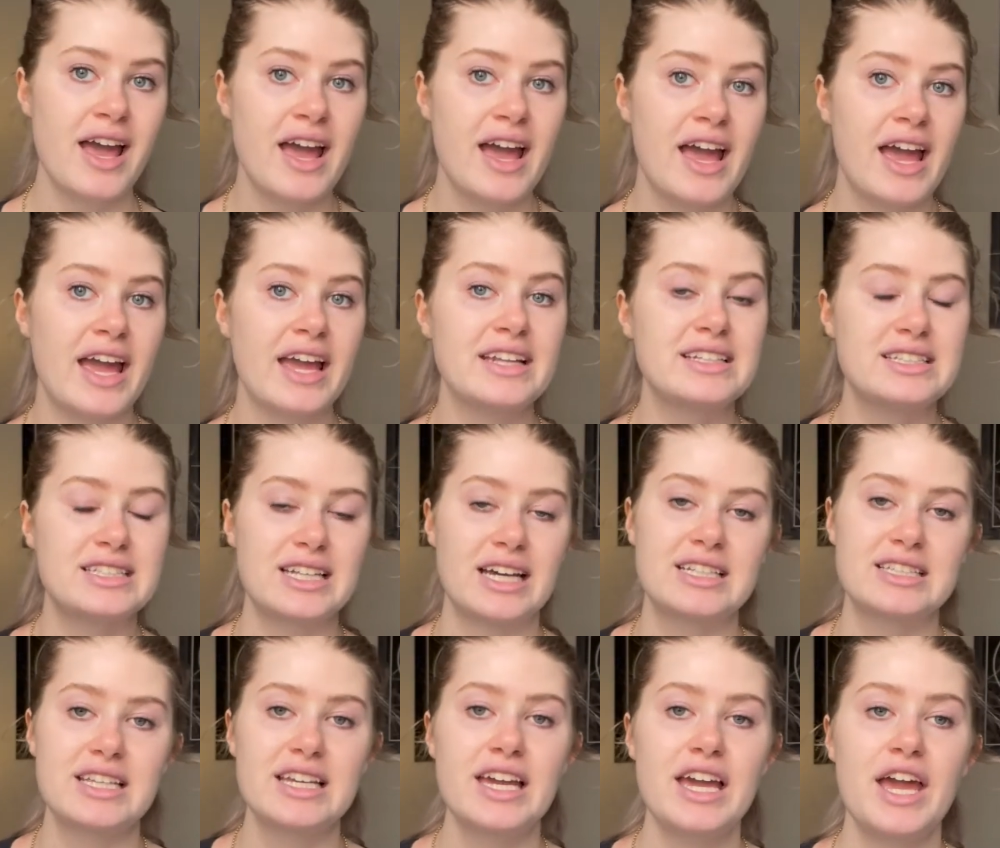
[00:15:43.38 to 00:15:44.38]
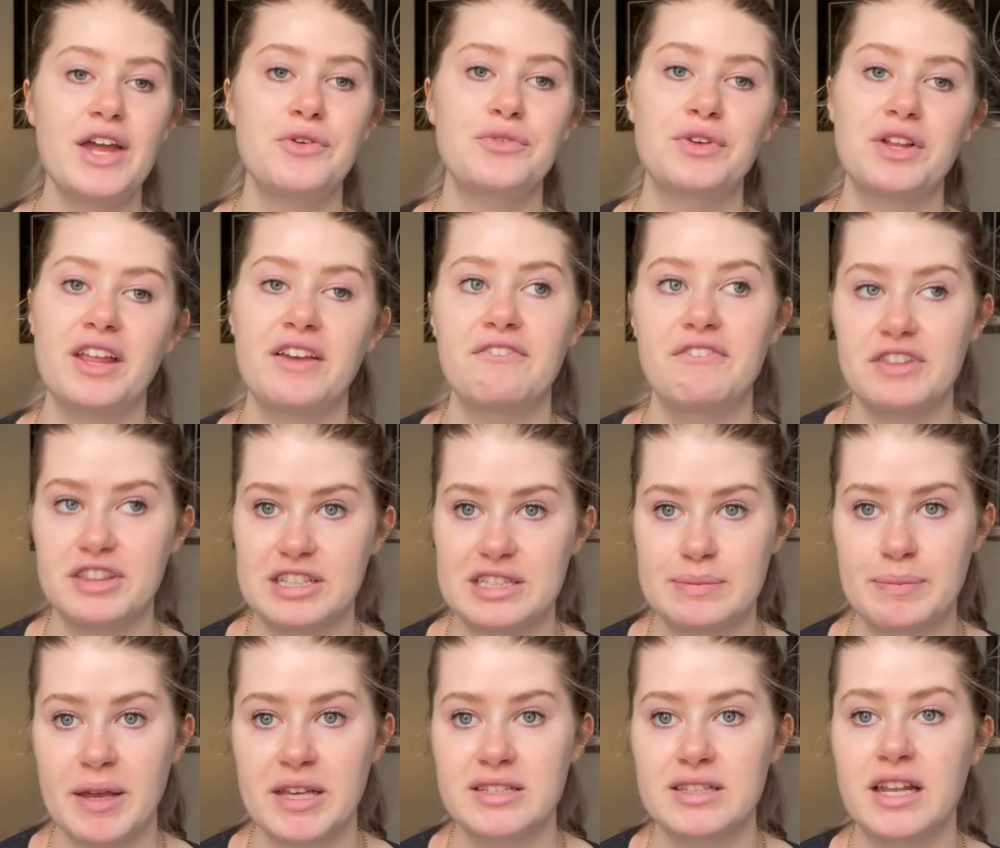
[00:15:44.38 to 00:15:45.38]
it doesn't really fit the
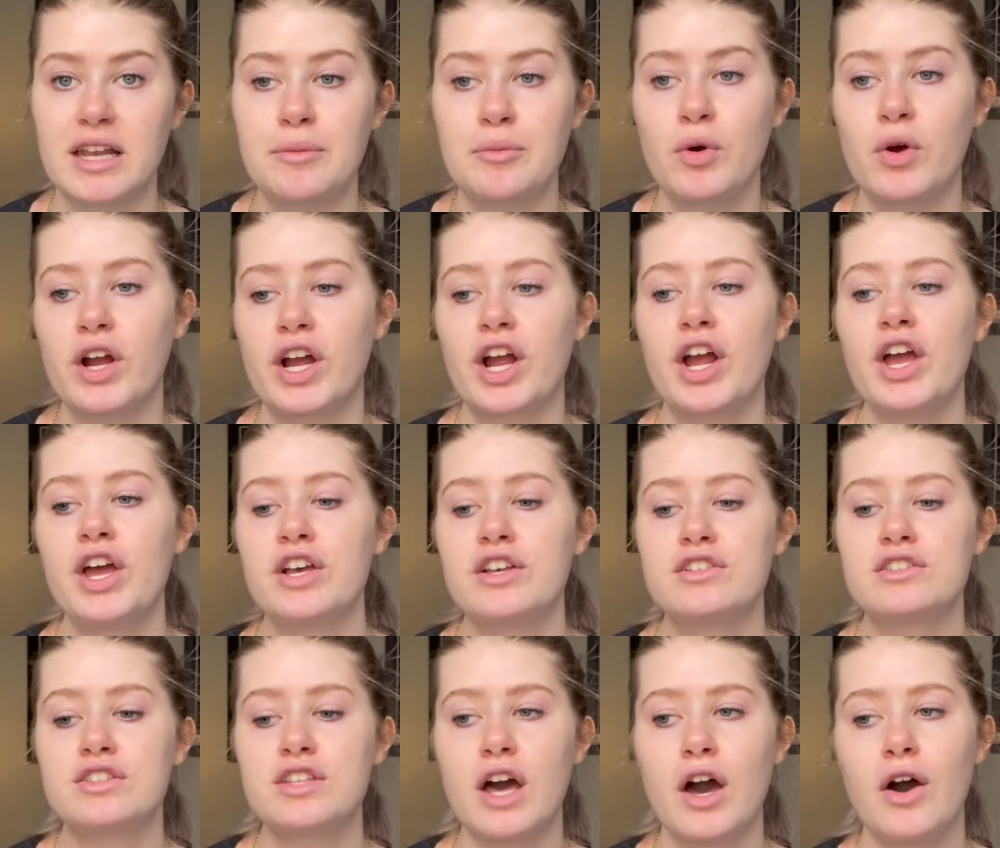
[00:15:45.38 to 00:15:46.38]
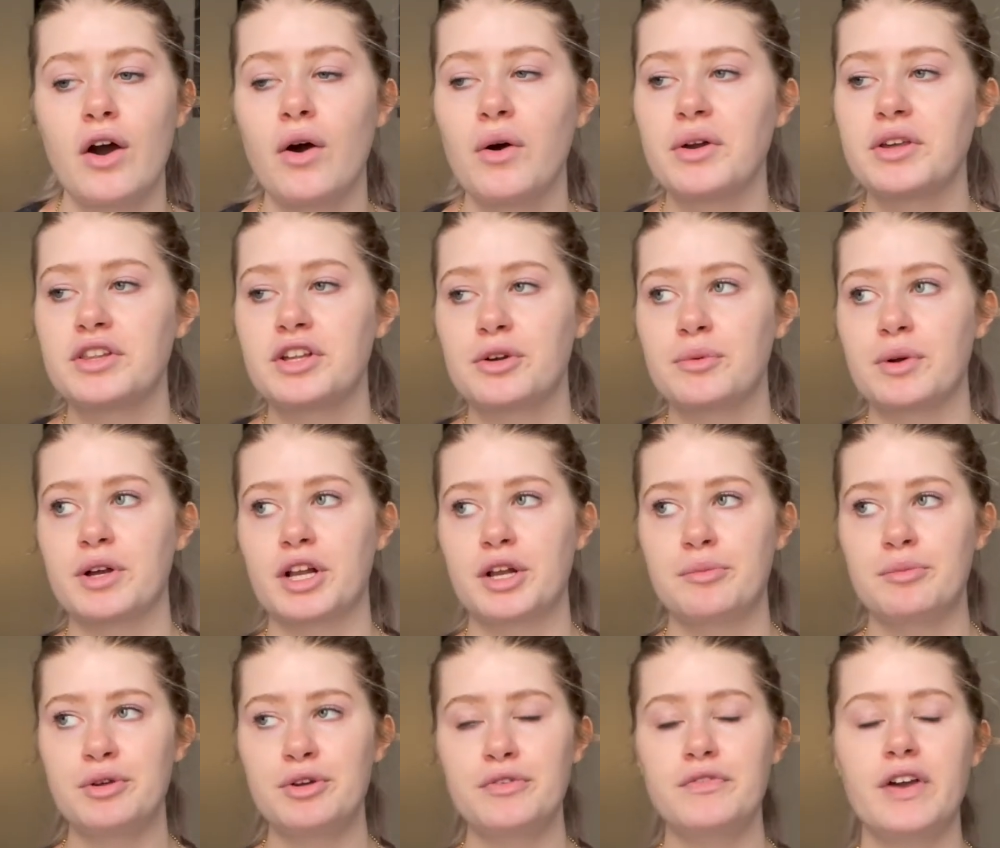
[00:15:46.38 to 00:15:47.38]
space anymore. So either we're gonna
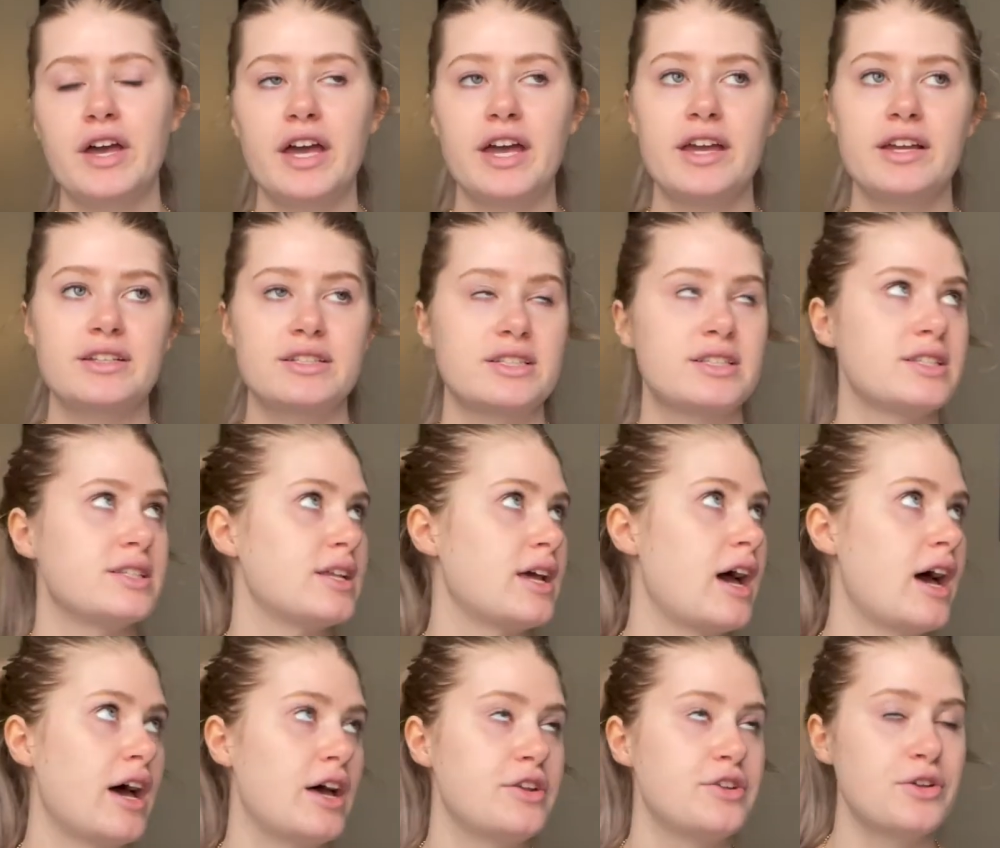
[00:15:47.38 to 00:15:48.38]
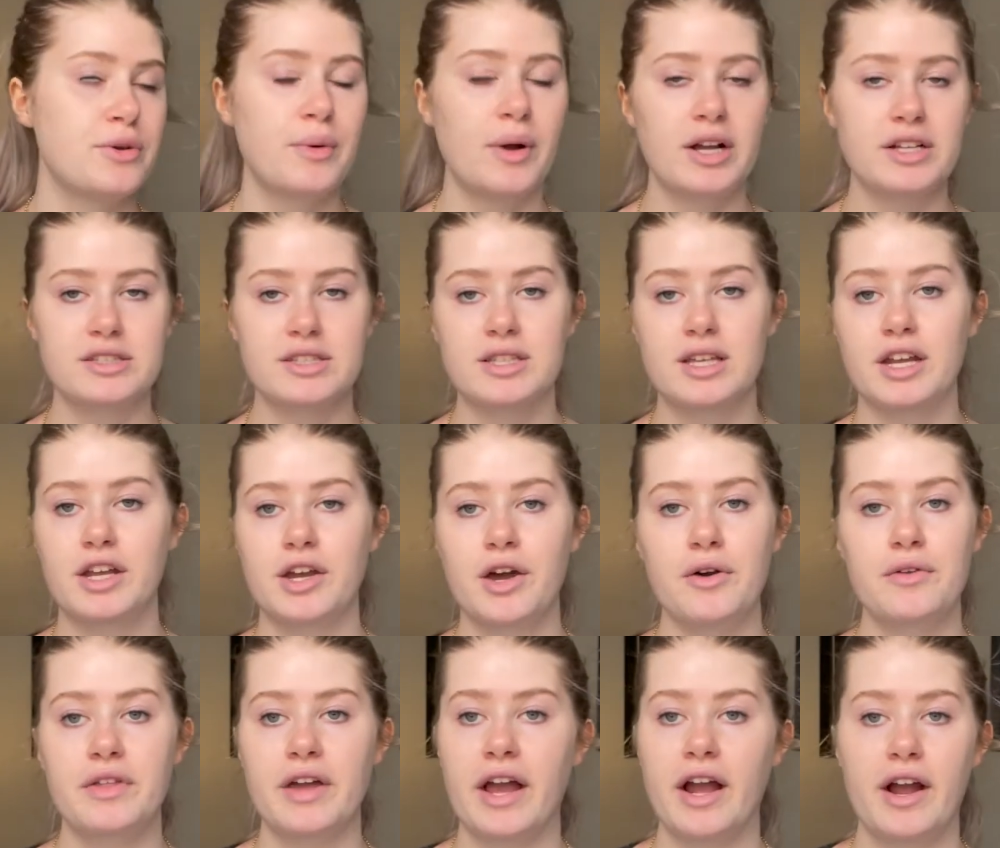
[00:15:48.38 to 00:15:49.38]
move it, new art's gonna go
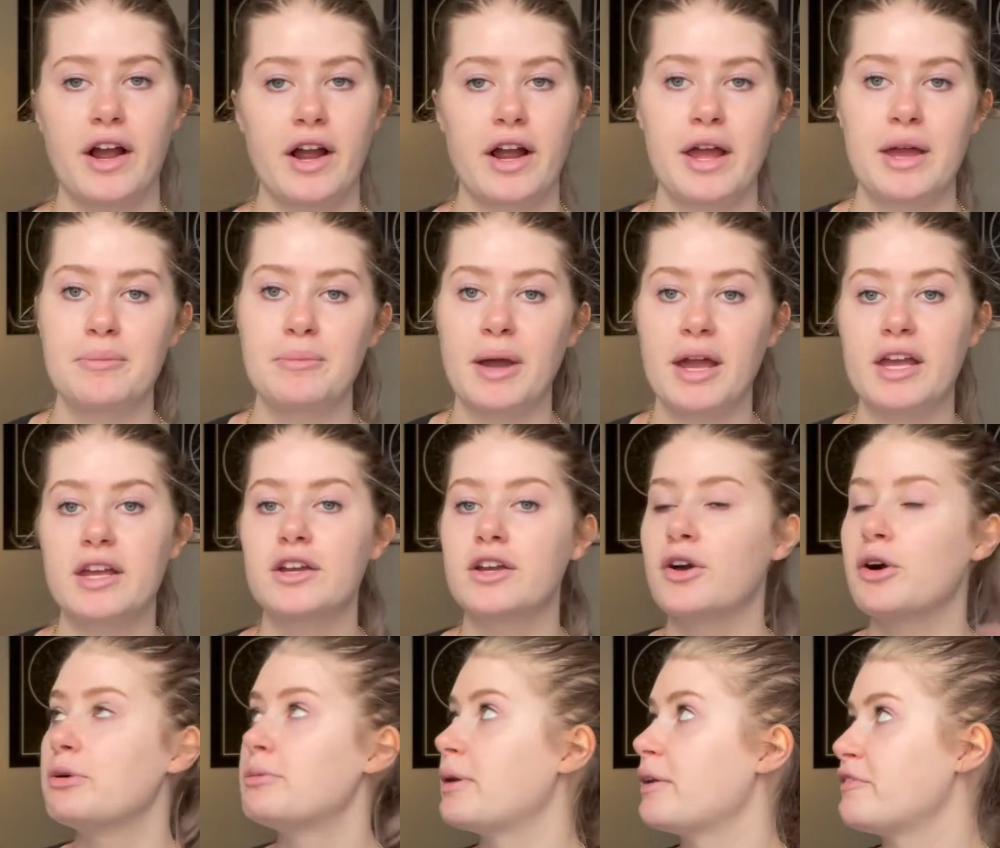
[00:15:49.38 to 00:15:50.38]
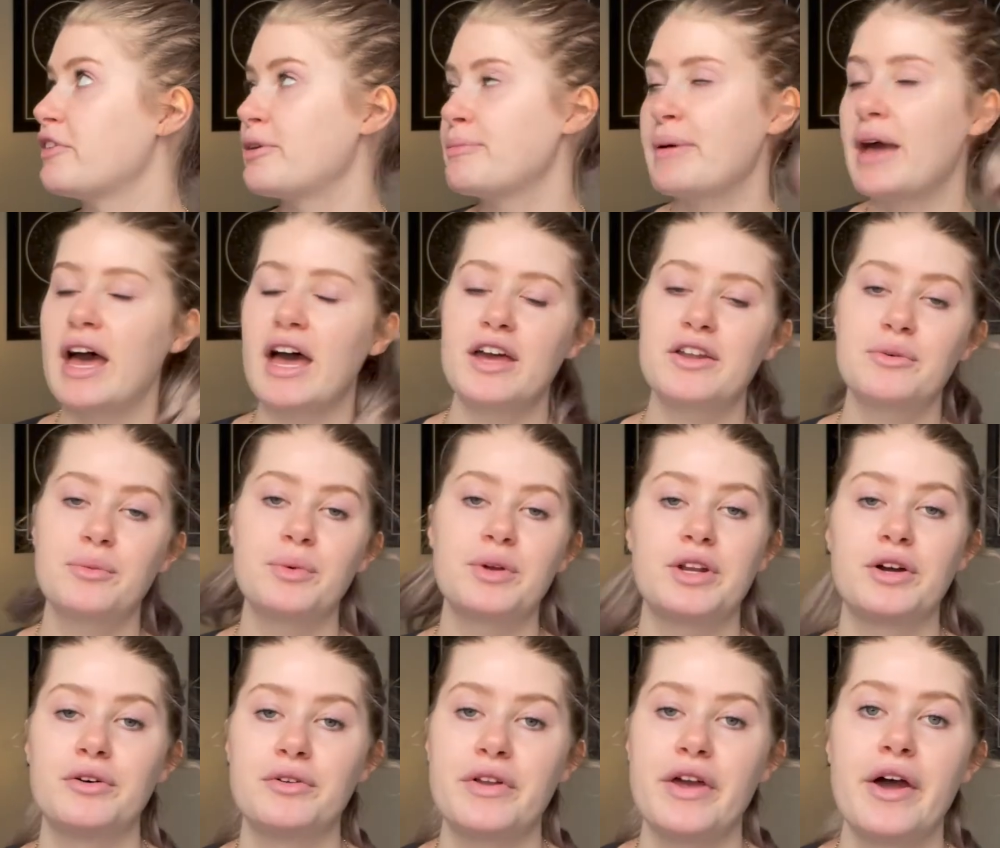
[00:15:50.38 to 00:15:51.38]
there, it might go above our bed, we
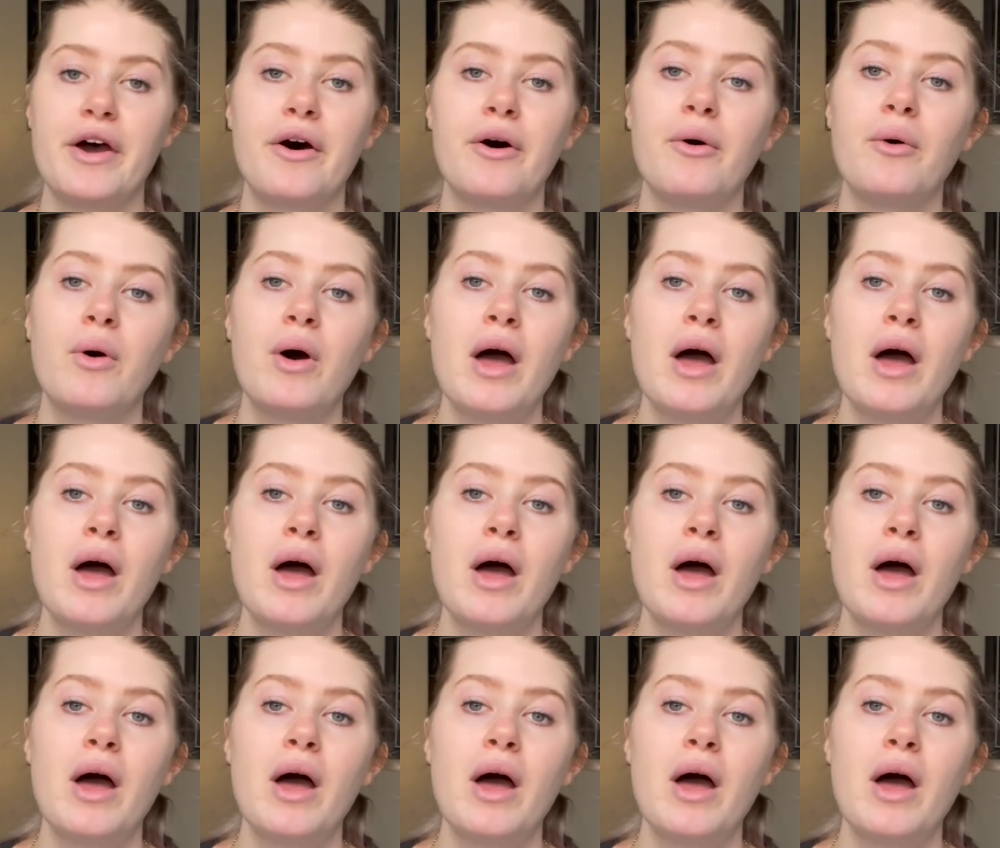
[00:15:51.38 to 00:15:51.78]
don't know.